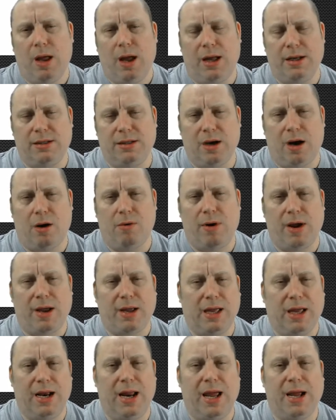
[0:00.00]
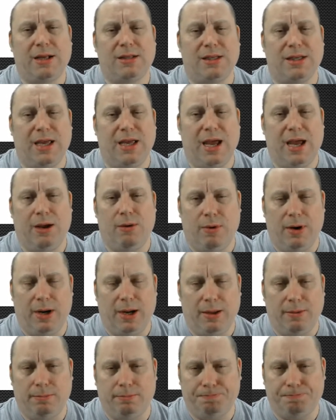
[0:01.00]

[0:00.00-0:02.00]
a direct connect gateway.